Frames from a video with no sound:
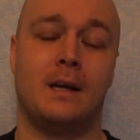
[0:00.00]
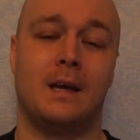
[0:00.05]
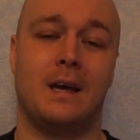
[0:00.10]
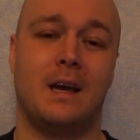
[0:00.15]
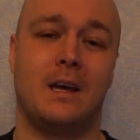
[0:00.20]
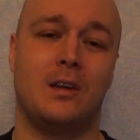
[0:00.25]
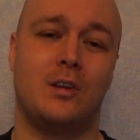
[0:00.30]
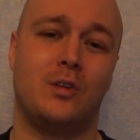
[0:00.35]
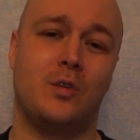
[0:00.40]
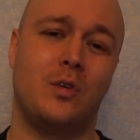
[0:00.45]

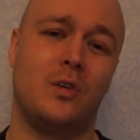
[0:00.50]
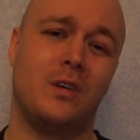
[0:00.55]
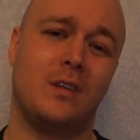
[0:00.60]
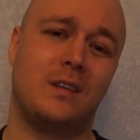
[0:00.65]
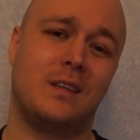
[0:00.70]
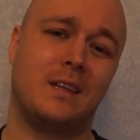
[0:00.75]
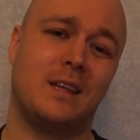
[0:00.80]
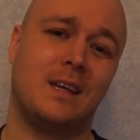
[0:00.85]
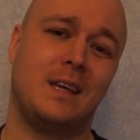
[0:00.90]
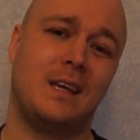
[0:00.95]
And do you
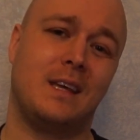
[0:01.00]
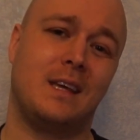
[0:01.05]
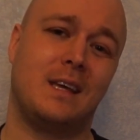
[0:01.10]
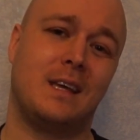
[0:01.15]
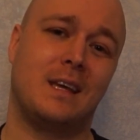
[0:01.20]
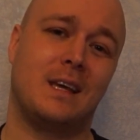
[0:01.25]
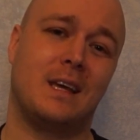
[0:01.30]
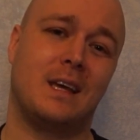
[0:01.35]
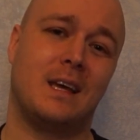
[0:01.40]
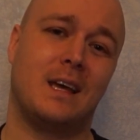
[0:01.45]

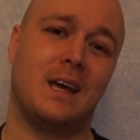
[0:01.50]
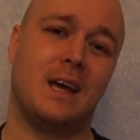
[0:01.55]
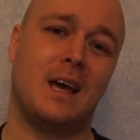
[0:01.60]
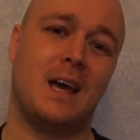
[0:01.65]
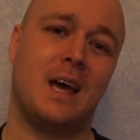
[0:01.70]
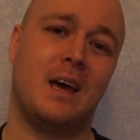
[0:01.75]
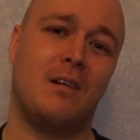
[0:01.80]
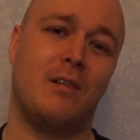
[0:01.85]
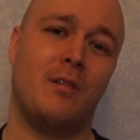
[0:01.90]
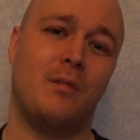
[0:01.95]
think
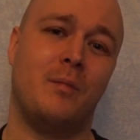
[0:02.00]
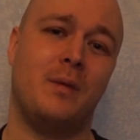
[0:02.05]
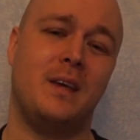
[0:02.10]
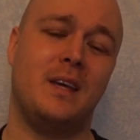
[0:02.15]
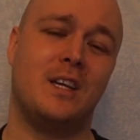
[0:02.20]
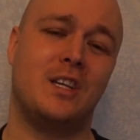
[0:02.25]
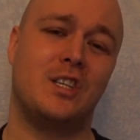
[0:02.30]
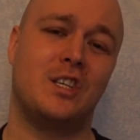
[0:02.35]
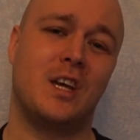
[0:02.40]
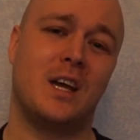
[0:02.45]
I have a
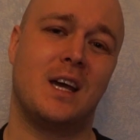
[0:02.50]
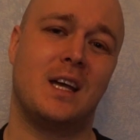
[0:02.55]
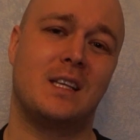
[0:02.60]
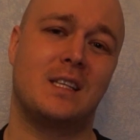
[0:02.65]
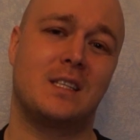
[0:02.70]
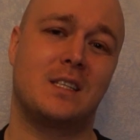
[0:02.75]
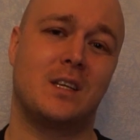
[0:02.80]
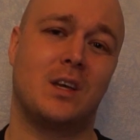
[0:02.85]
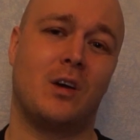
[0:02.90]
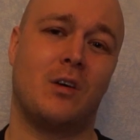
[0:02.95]
big
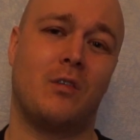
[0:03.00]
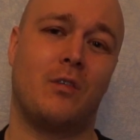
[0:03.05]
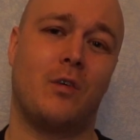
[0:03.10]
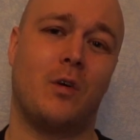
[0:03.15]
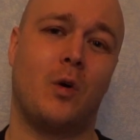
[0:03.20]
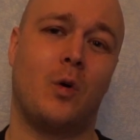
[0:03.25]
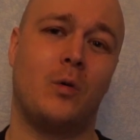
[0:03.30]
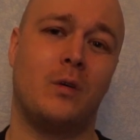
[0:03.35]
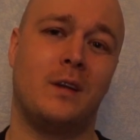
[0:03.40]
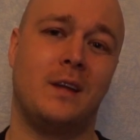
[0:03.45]
chance of
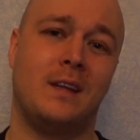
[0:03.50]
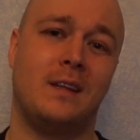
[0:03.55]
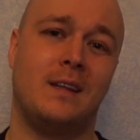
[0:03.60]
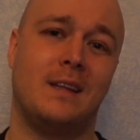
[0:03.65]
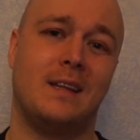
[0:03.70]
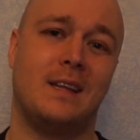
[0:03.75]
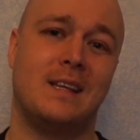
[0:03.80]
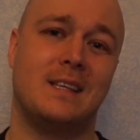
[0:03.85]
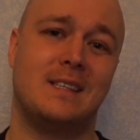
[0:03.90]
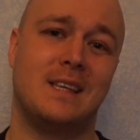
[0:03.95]

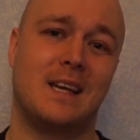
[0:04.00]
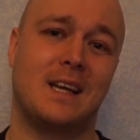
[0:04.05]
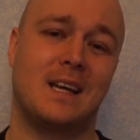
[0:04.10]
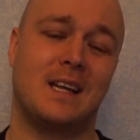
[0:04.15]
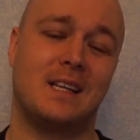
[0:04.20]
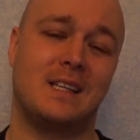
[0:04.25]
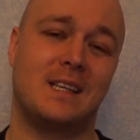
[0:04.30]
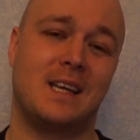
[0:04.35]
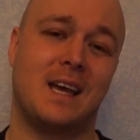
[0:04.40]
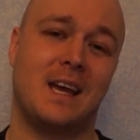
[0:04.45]
owning the
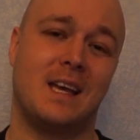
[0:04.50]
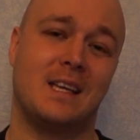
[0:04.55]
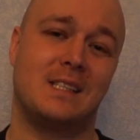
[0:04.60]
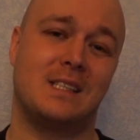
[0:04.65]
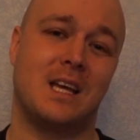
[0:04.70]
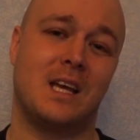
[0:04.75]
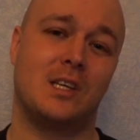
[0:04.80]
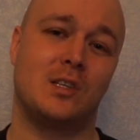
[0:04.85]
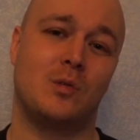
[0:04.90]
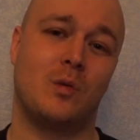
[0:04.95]
second
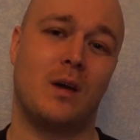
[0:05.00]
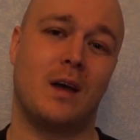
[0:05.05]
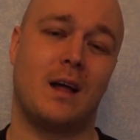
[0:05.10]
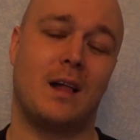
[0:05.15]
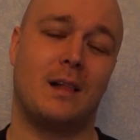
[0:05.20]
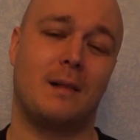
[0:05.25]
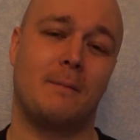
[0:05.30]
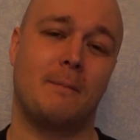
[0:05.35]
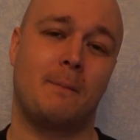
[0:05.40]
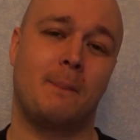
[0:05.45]
case as
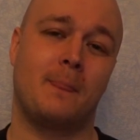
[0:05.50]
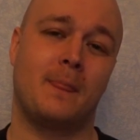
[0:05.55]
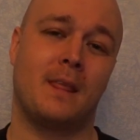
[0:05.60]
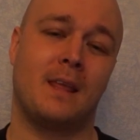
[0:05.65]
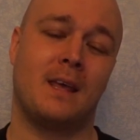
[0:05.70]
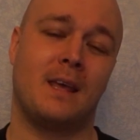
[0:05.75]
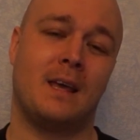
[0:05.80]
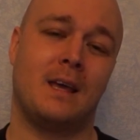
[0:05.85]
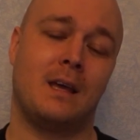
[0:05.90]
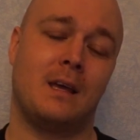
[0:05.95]
well?
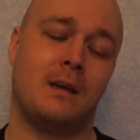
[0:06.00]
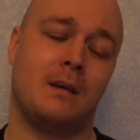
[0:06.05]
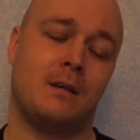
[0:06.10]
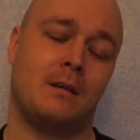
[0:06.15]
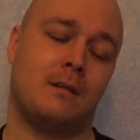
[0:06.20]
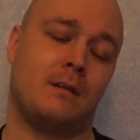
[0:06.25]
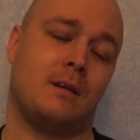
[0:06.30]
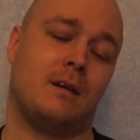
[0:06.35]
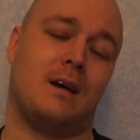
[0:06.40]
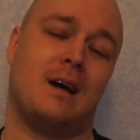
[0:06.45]

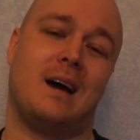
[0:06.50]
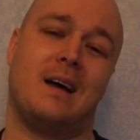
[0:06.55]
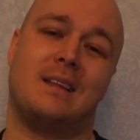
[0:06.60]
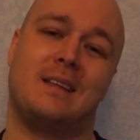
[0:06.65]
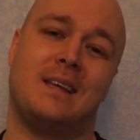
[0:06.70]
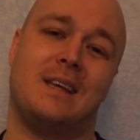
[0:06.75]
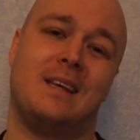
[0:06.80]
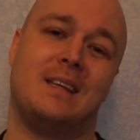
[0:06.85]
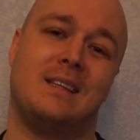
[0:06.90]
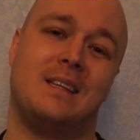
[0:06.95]
I
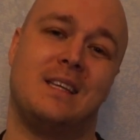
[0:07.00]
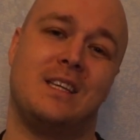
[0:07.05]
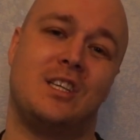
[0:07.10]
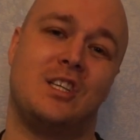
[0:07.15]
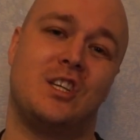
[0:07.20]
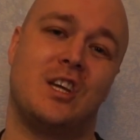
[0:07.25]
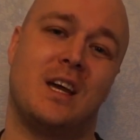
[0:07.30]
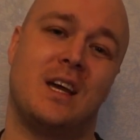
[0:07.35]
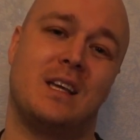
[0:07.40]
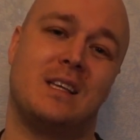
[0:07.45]
think
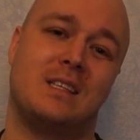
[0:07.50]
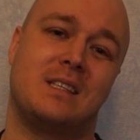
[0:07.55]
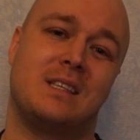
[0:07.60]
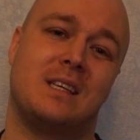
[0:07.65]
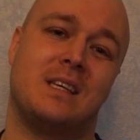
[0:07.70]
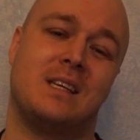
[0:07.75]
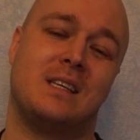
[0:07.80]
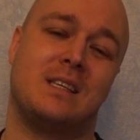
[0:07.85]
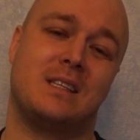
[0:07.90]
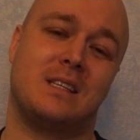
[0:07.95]
this chance
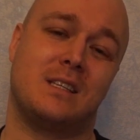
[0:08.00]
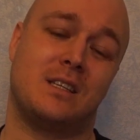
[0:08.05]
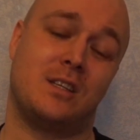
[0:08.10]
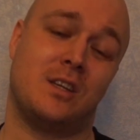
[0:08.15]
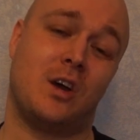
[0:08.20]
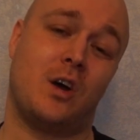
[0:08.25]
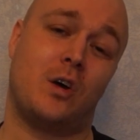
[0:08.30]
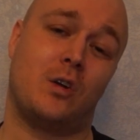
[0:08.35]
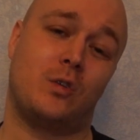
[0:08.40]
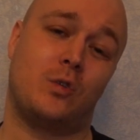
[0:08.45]
is
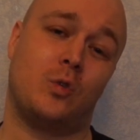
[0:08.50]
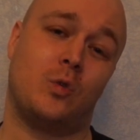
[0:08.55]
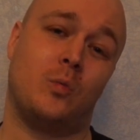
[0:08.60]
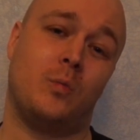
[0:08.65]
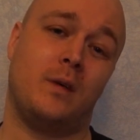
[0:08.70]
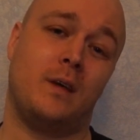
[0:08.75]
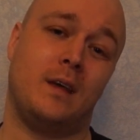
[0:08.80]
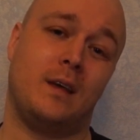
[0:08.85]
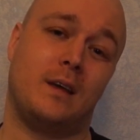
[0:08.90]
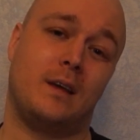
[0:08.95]
not too
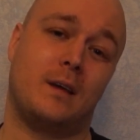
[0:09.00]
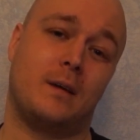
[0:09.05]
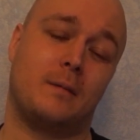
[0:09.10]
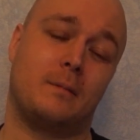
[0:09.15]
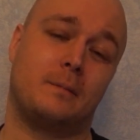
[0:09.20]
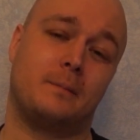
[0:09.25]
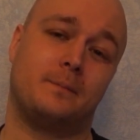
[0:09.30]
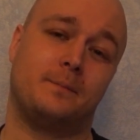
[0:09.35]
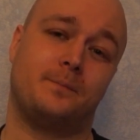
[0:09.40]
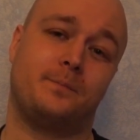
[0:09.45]
big.
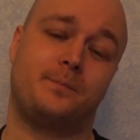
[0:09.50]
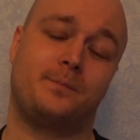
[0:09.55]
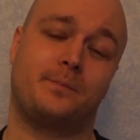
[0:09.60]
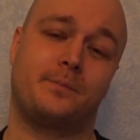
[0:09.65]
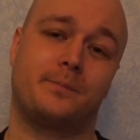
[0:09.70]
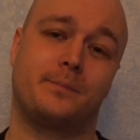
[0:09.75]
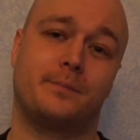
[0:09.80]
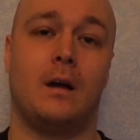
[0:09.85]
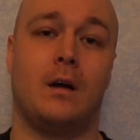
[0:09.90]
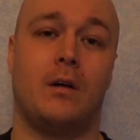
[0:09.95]

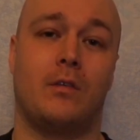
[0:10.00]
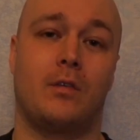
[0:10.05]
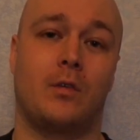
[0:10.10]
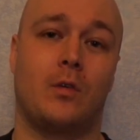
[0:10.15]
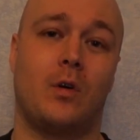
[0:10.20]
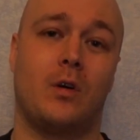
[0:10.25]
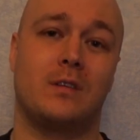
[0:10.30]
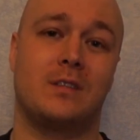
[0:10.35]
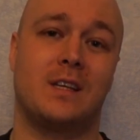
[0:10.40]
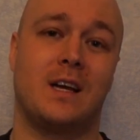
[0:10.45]
Of
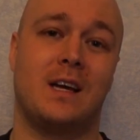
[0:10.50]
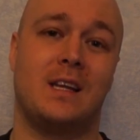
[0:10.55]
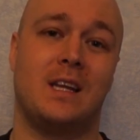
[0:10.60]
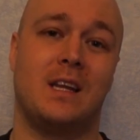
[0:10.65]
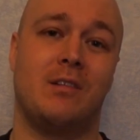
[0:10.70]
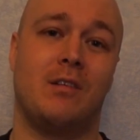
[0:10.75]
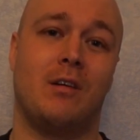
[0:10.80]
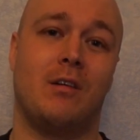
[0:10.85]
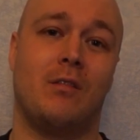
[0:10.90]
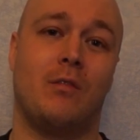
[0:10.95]
course, I
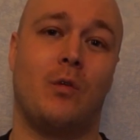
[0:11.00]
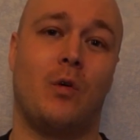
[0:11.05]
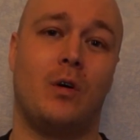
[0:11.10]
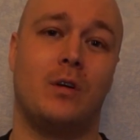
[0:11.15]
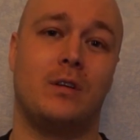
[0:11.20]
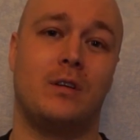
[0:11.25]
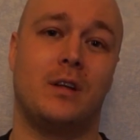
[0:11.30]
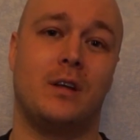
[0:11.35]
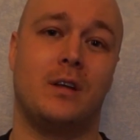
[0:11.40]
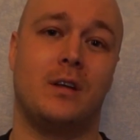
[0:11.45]
never
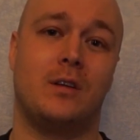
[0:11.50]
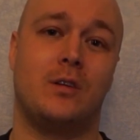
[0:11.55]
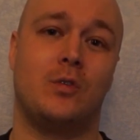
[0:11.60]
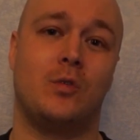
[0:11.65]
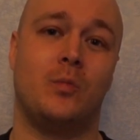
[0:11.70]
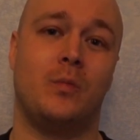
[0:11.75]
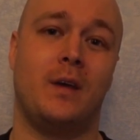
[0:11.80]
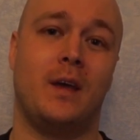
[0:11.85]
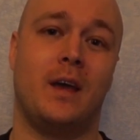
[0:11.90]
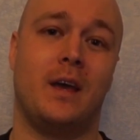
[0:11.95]
wanted
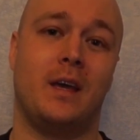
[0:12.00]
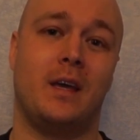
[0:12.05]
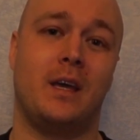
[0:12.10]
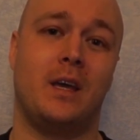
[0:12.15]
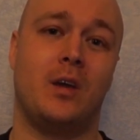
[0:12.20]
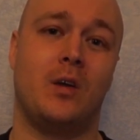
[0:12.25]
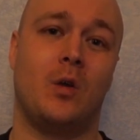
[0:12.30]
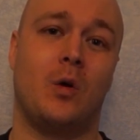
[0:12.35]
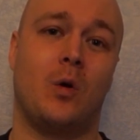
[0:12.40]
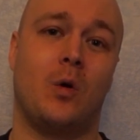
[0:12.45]
to be a
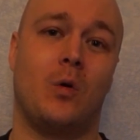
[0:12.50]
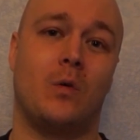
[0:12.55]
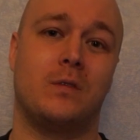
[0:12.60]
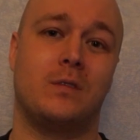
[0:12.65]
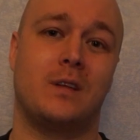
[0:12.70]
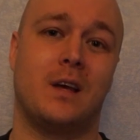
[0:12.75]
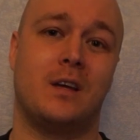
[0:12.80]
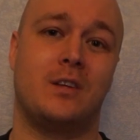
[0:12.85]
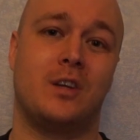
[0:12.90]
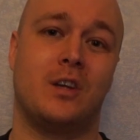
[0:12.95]
hero of
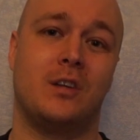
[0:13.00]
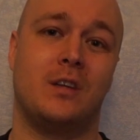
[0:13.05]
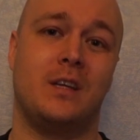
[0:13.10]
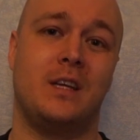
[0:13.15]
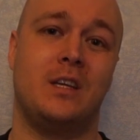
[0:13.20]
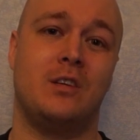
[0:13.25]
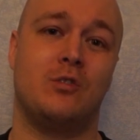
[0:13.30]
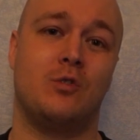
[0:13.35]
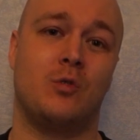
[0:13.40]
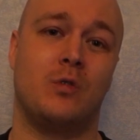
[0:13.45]
such an
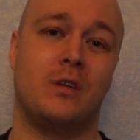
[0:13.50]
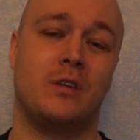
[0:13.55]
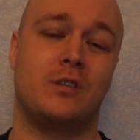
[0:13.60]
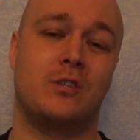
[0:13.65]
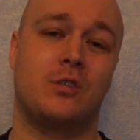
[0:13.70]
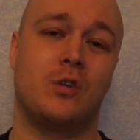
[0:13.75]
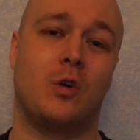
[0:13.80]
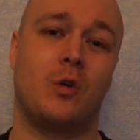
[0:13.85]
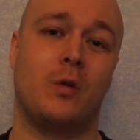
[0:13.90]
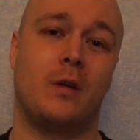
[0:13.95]
injury
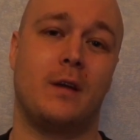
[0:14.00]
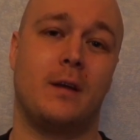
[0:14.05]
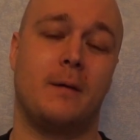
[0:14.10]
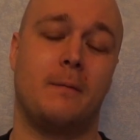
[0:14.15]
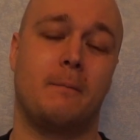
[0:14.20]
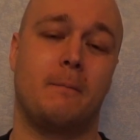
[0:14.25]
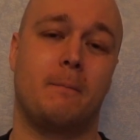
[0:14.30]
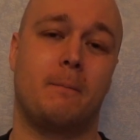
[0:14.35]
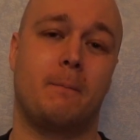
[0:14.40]
story.